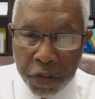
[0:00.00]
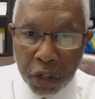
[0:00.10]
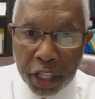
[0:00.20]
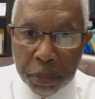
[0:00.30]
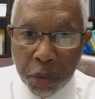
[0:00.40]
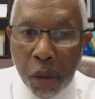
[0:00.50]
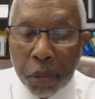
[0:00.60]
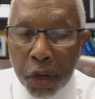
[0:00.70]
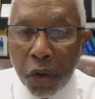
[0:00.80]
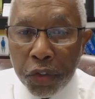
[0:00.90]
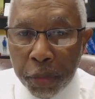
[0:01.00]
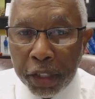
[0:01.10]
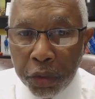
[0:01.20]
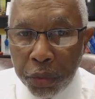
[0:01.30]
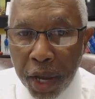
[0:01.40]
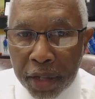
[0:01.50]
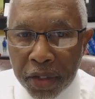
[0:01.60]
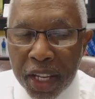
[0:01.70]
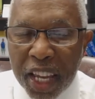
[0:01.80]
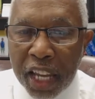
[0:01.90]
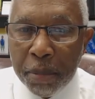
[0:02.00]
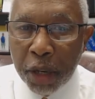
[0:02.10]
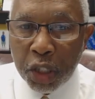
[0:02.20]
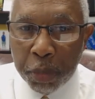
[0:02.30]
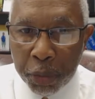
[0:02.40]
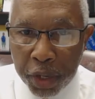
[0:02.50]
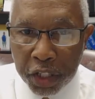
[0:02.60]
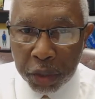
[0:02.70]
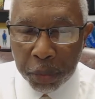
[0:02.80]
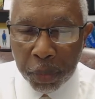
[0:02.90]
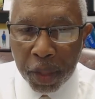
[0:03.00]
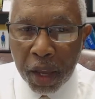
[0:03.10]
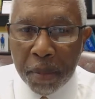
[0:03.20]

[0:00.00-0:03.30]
field had probable cause to make the arrest. It must be reasonable.